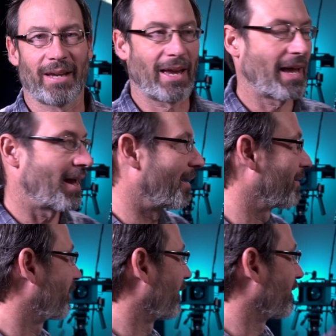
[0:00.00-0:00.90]
I
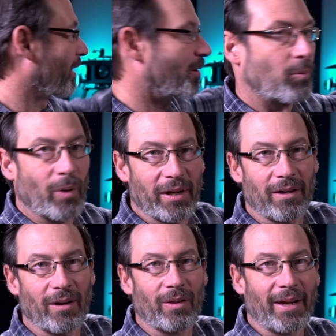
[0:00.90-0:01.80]
have another
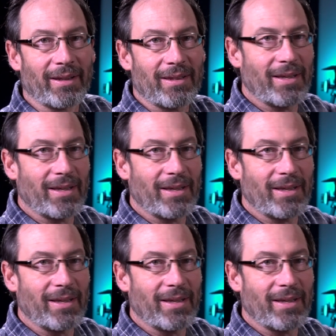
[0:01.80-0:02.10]
window like